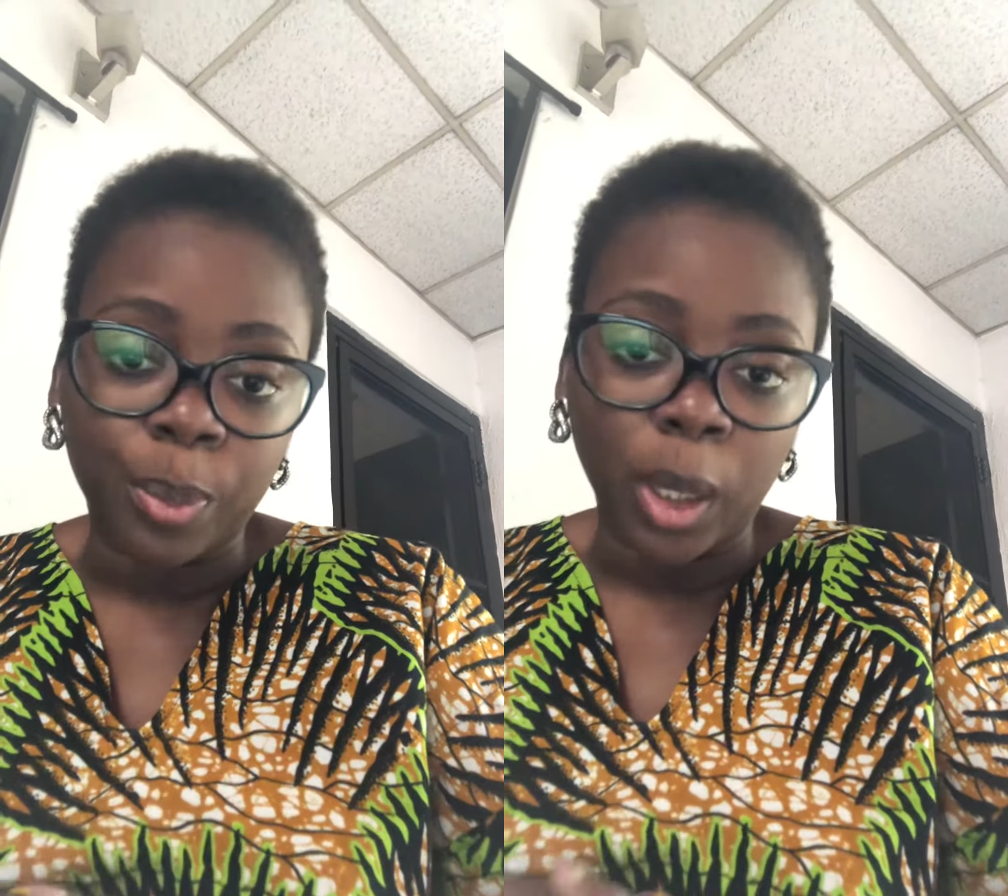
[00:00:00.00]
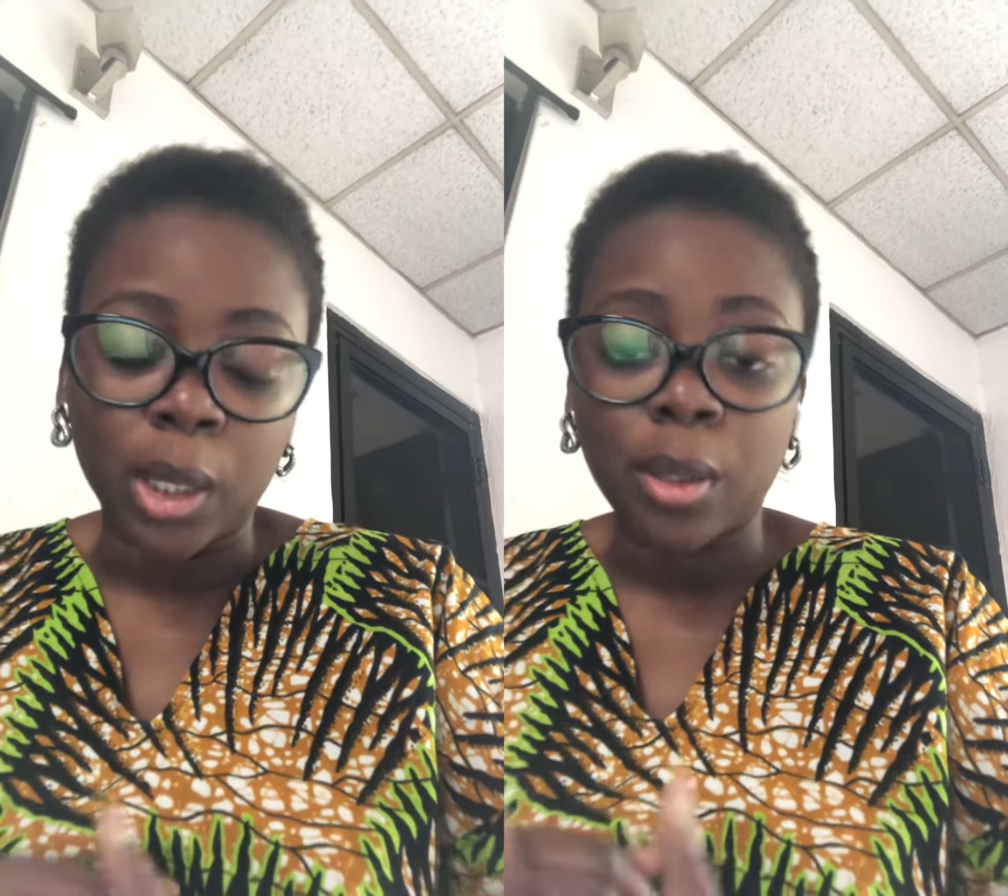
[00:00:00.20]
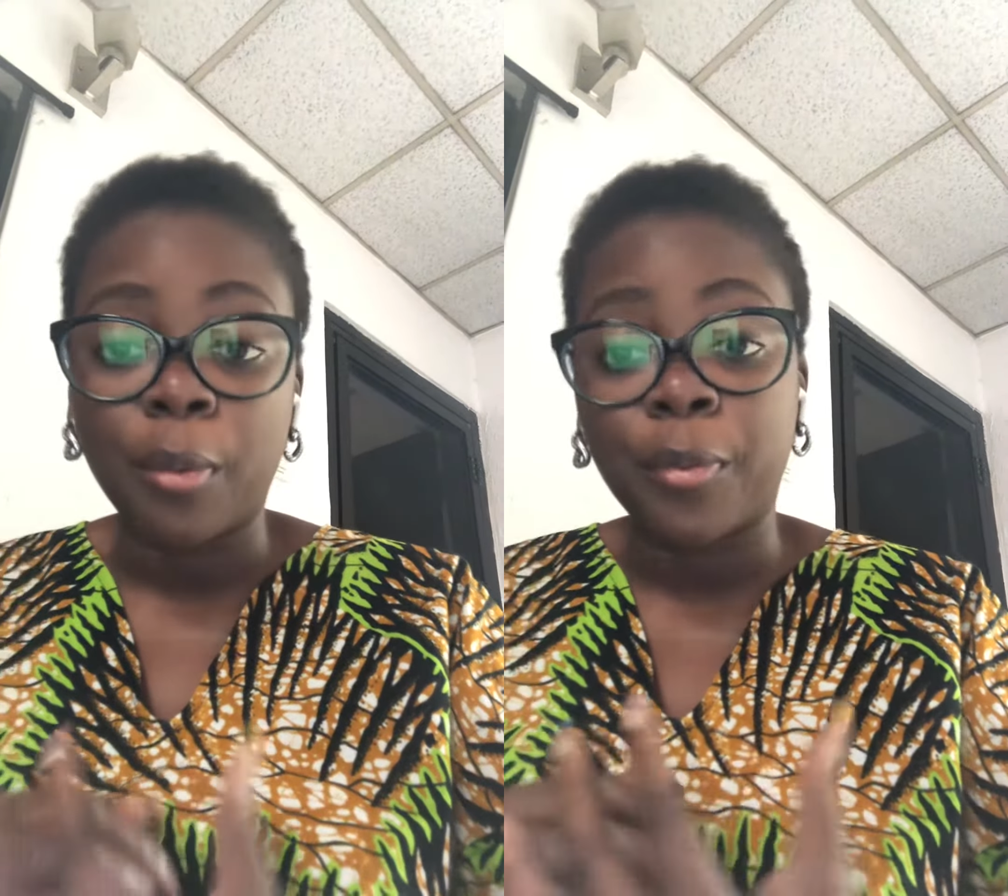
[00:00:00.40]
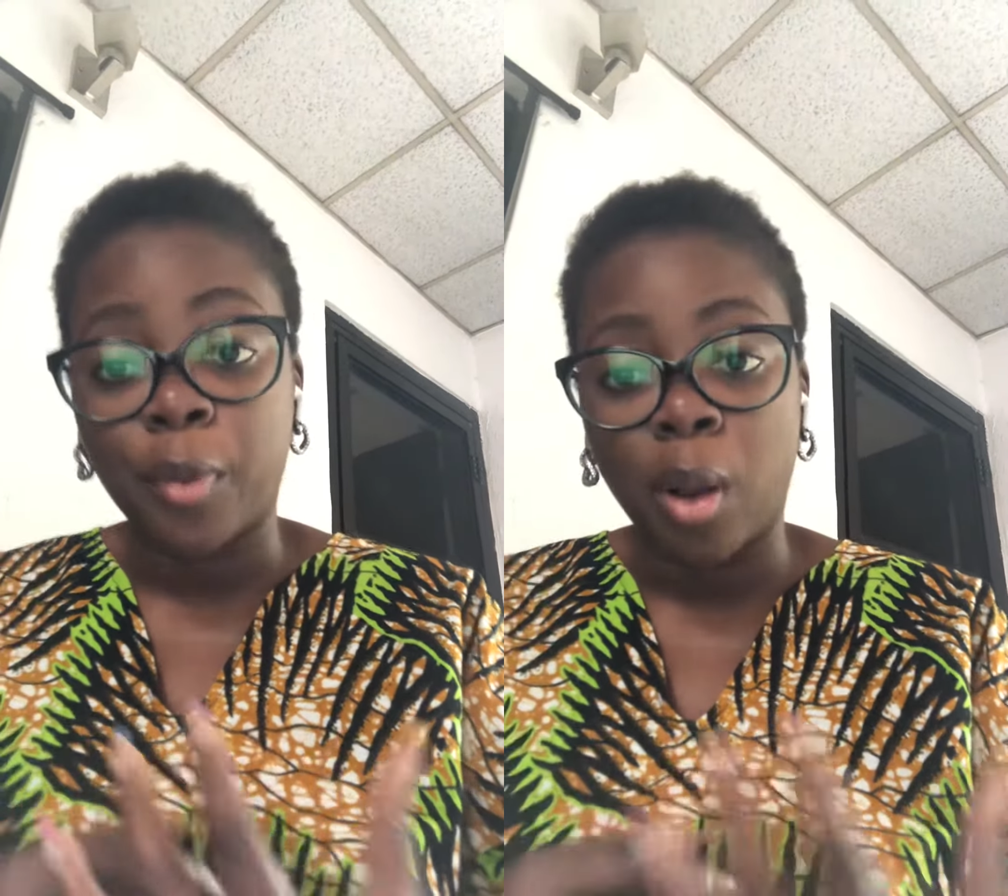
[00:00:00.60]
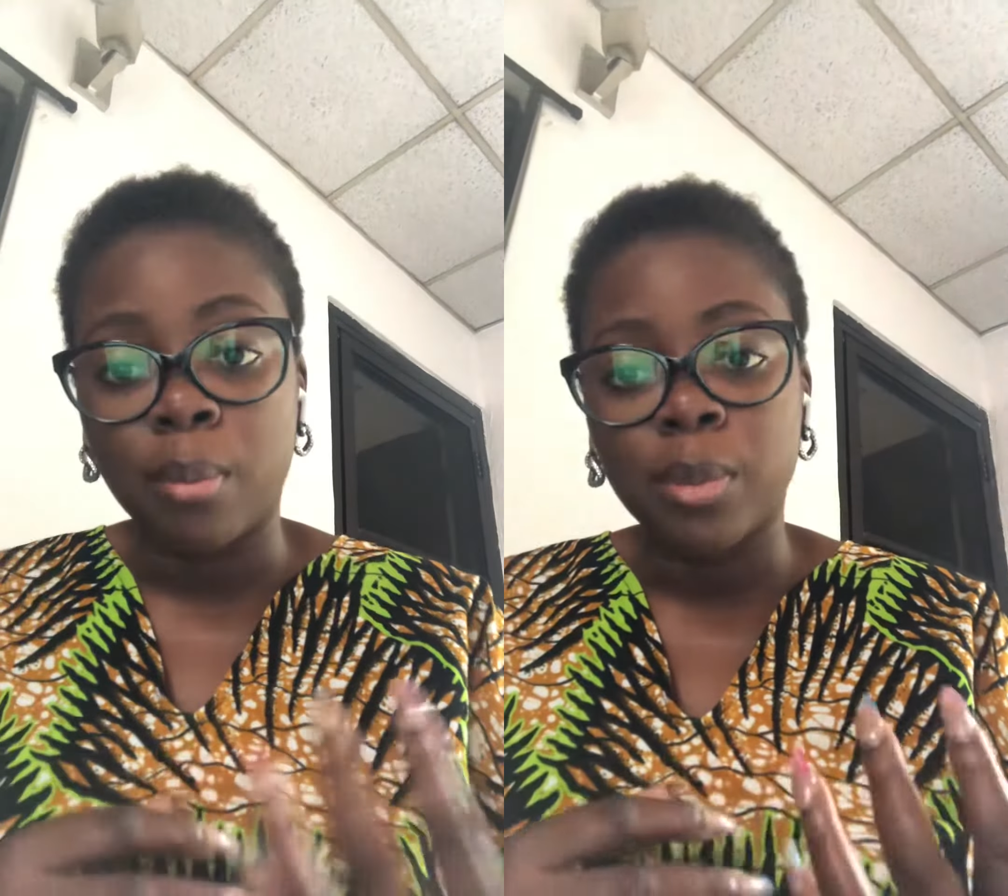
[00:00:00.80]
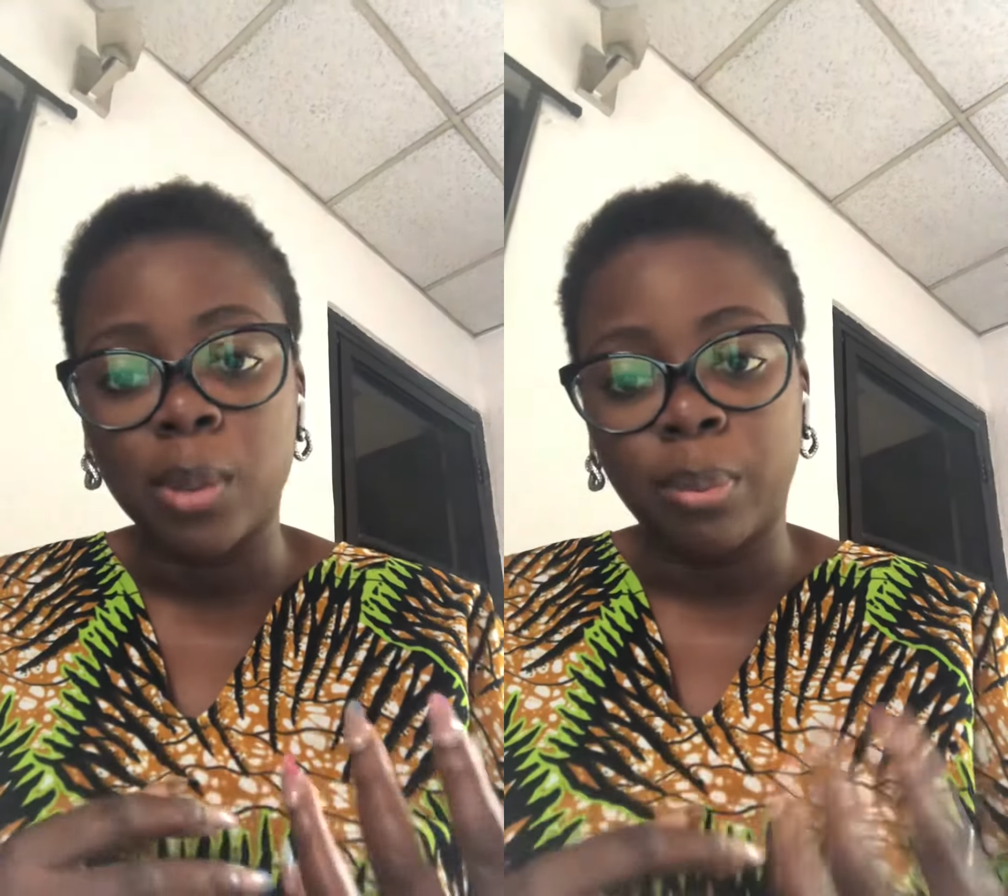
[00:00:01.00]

blood from